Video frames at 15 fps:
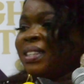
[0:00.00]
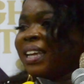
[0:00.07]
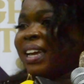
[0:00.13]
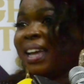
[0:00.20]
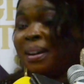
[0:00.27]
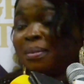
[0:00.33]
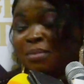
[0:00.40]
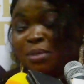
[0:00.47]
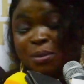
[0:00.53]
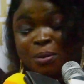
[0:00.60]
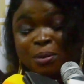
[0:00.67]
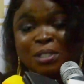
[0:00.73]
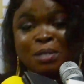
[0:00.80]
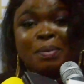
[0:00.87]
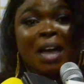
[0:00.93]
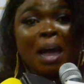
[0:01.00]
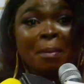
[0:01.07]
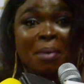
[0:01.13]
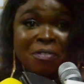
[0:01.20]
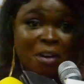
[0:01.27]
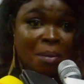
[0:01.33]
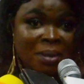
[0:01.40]
school to become a
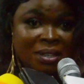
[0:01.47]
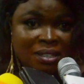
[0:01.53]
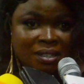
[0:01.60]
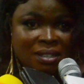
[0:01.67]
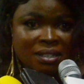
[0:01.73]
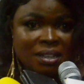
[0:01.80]
pharmacist.